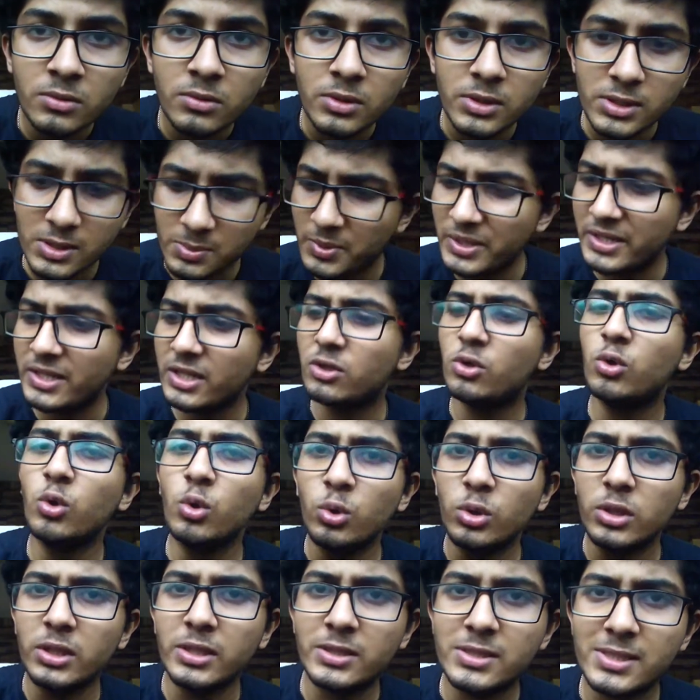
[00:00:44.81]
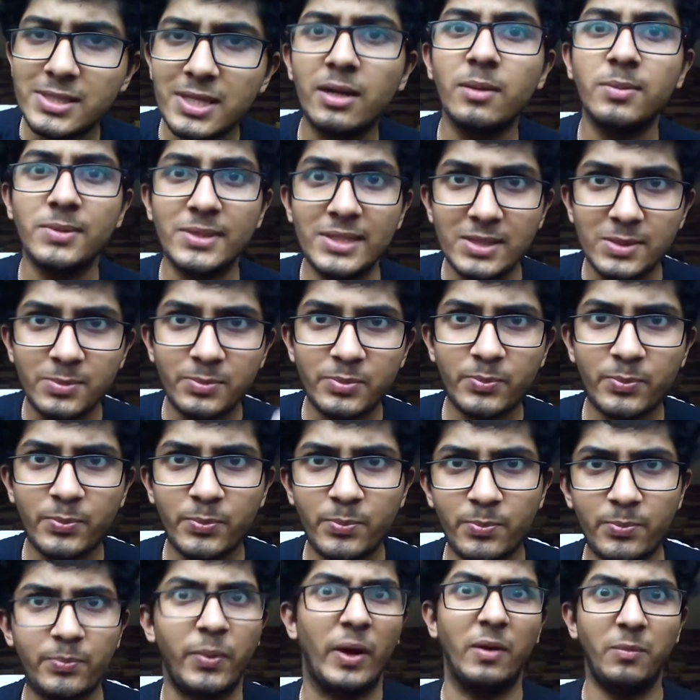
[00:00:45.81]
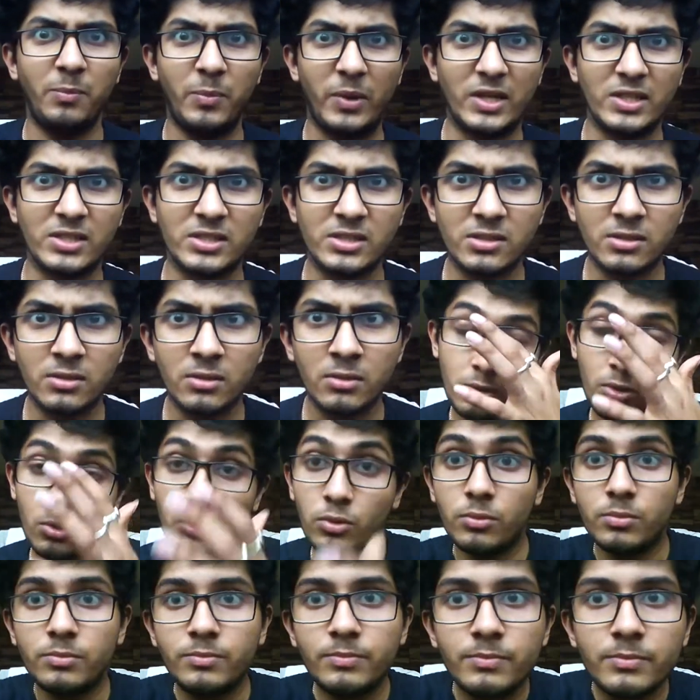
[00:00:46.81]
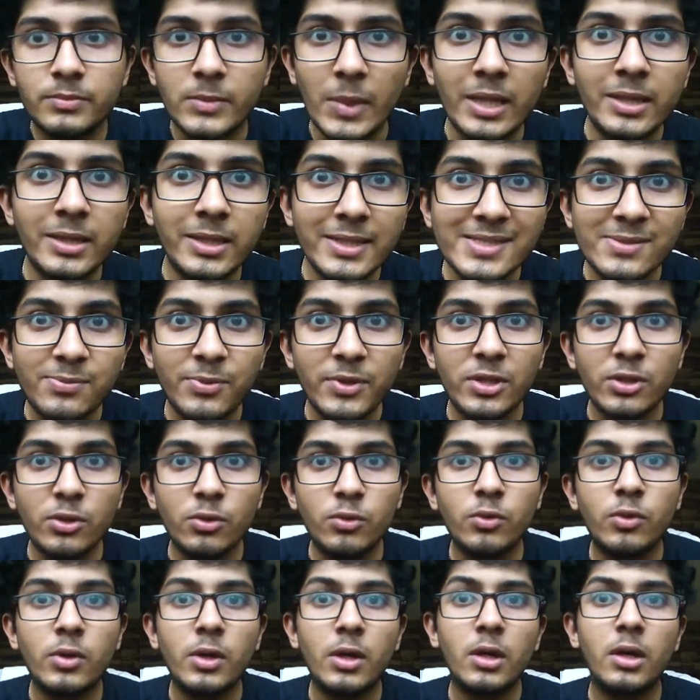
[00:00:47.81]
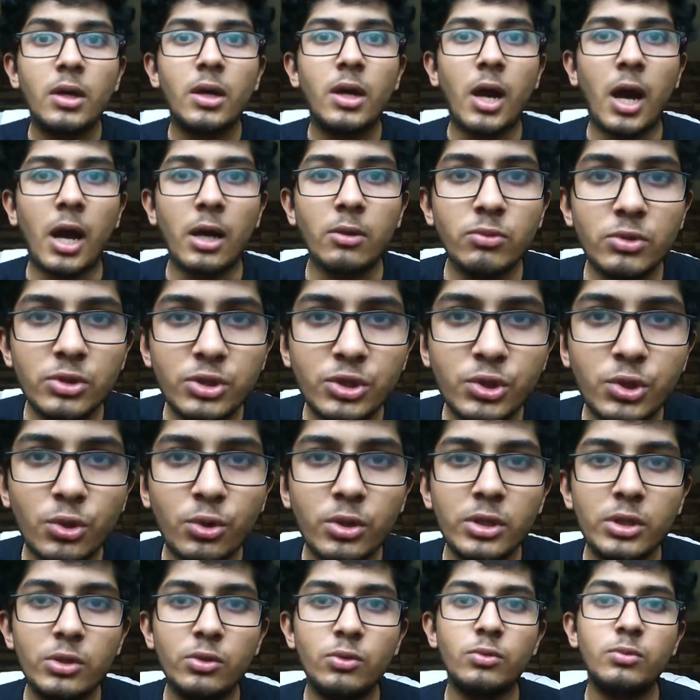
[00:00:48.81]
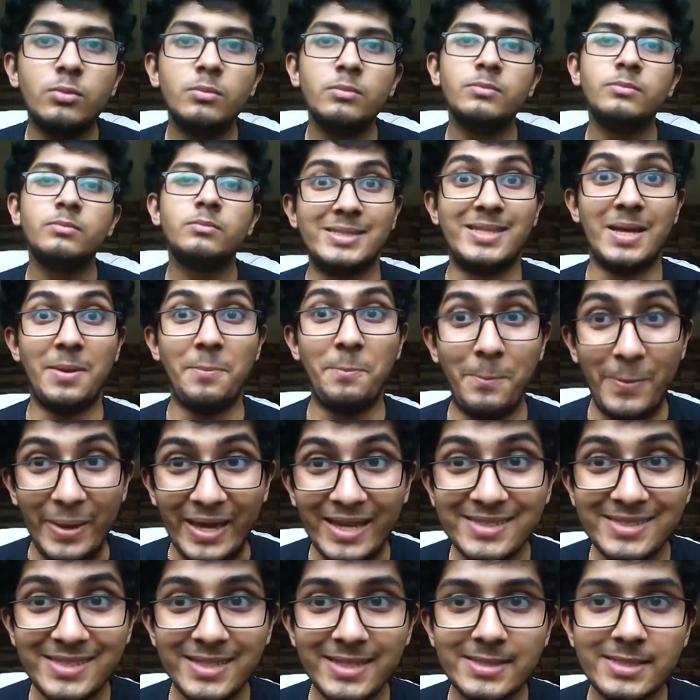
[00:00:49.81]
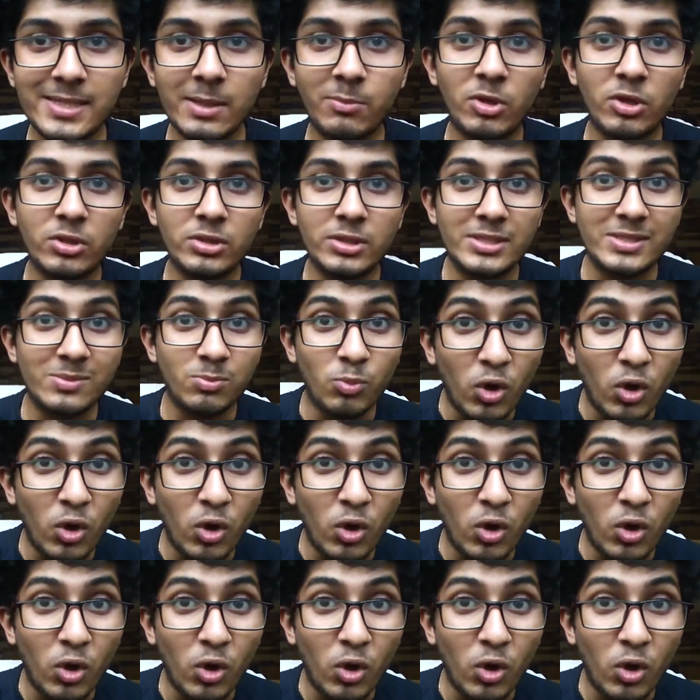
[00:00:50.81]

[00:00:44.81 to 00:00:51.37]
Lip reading: It's pretty cool. It serves its purpose. So in this video I will show you some basics about these